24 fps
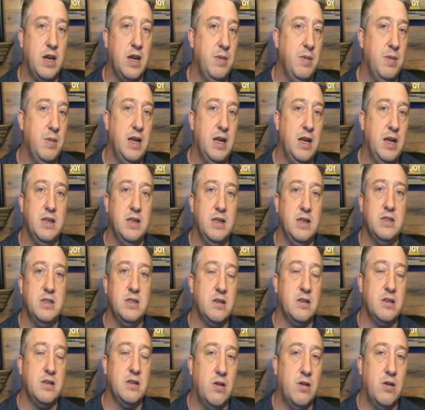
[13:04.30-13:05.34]
meetings
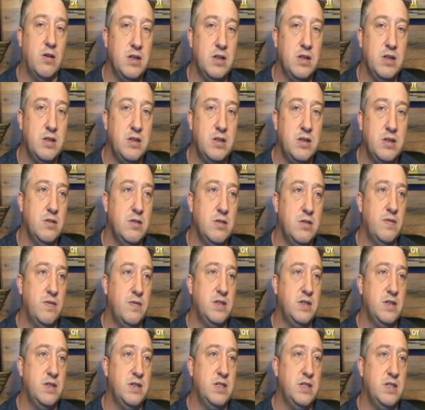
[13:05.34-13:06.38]
and going to
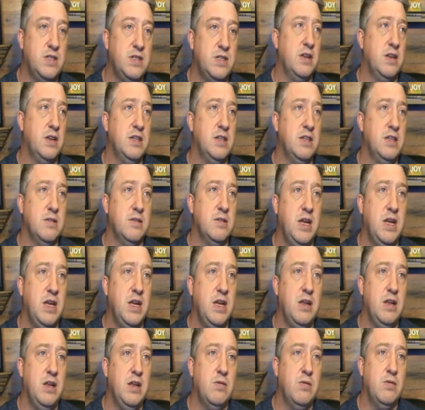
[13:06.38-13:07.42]
facilities and
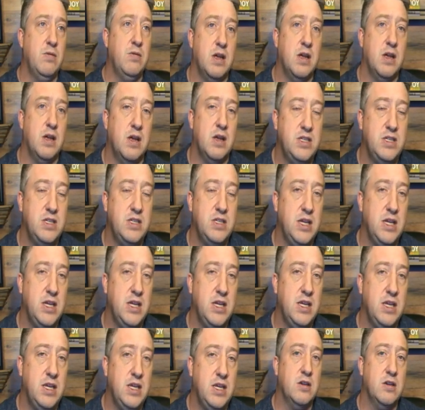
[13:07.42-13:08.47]
meeting with
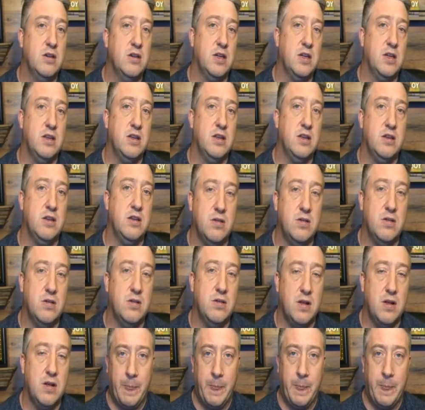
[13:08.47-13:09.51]
seniors and to
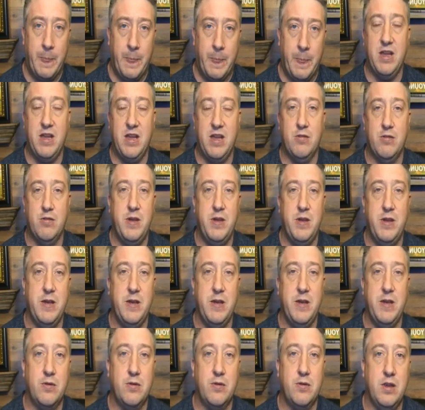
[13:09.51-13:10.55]
meet with
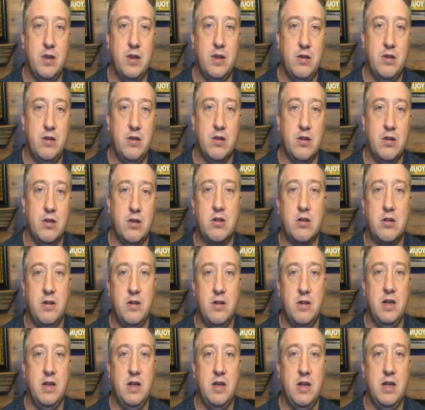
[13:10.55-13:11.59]
people in your local
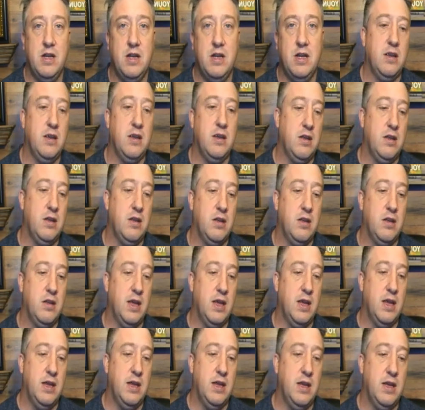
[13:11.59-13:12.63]
community that,
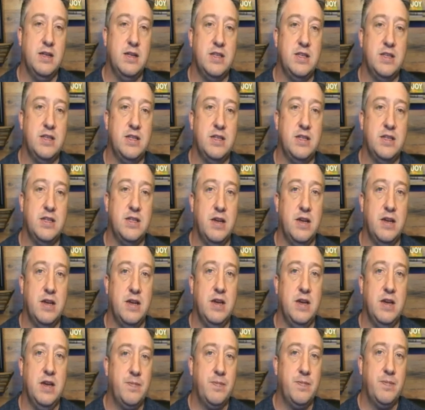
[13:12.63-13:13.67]
that need assisted
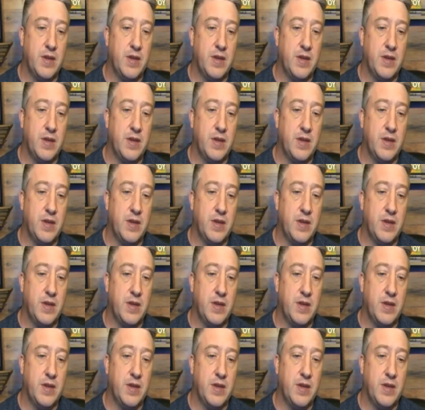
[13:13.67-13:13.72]
living.